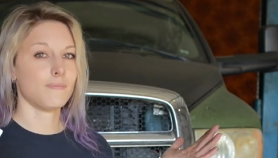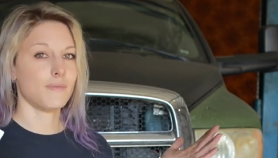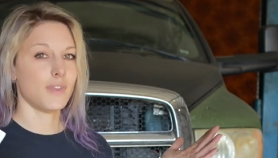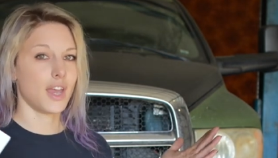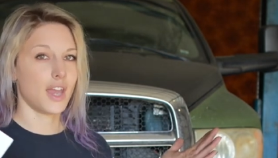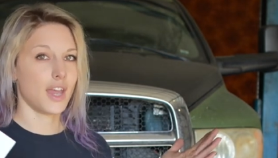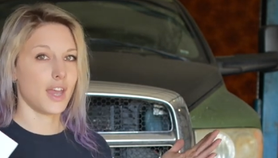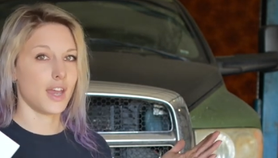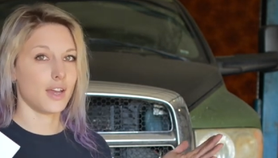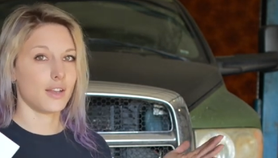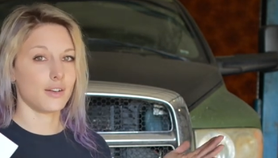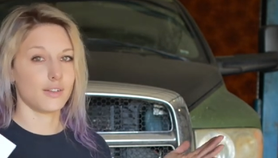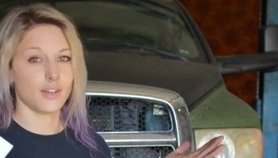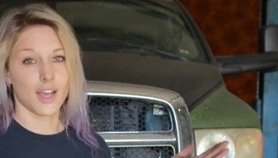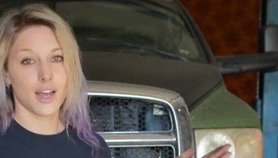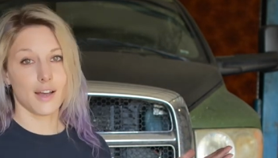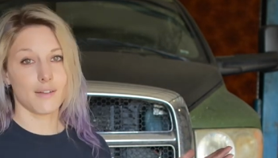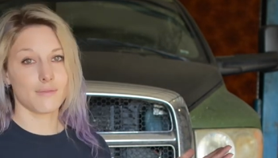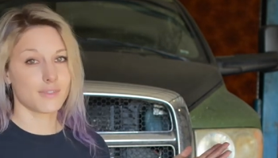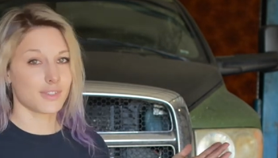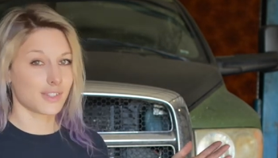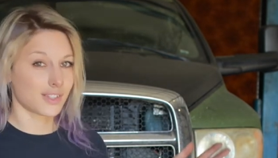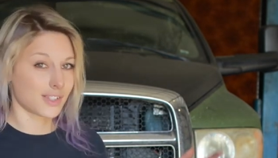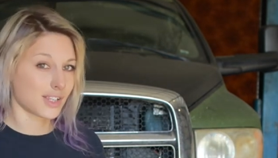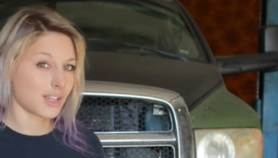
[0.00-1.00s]
And yeah,
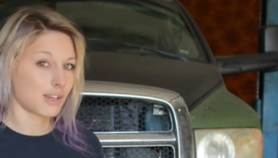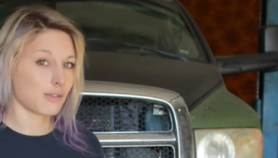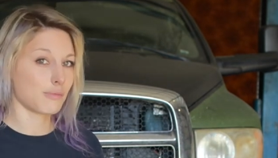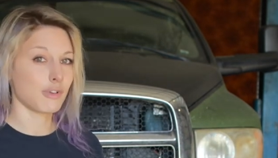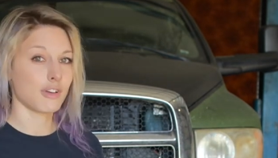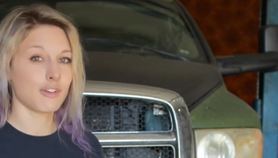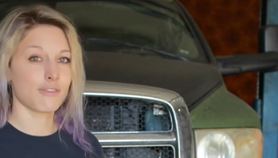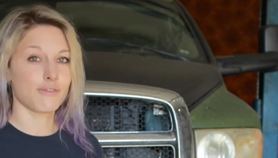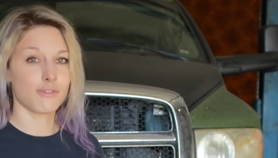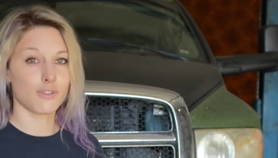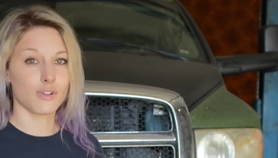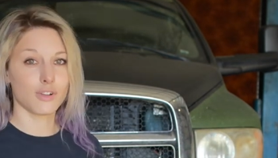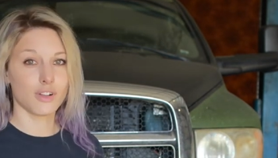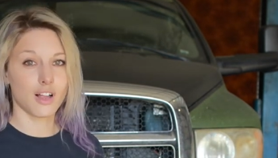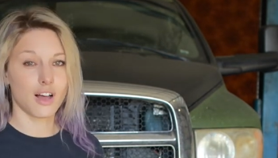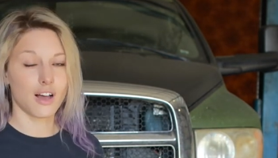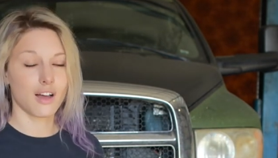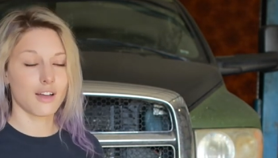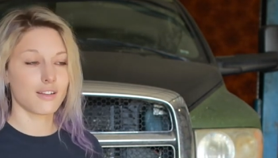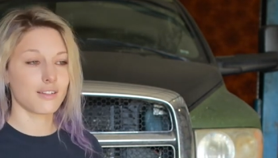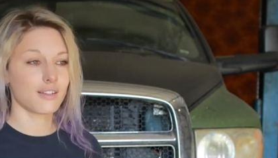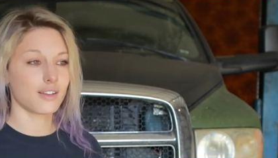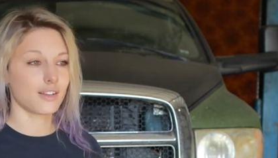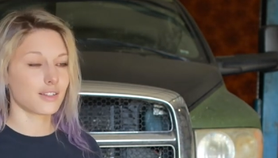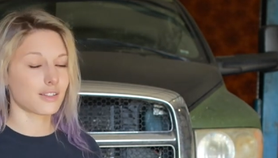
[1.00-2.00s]
this is going to be a
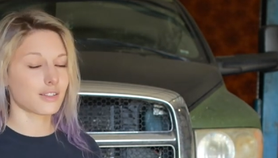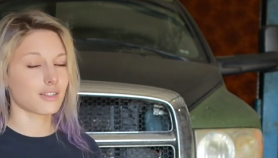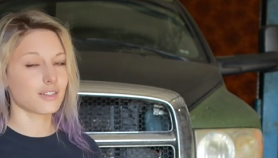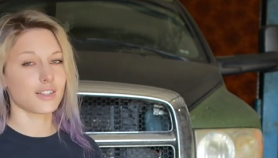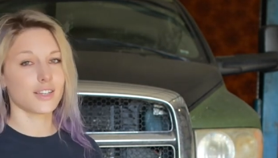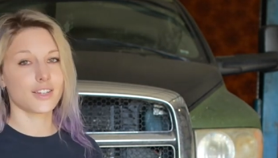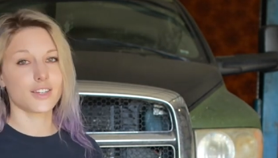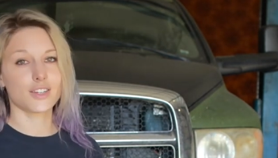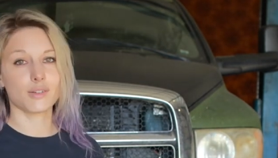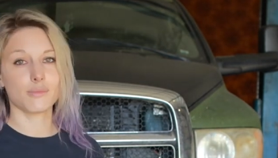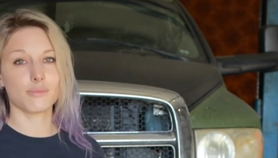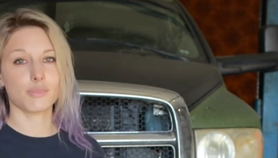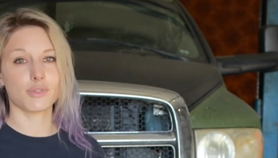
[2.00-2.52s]
full-on installation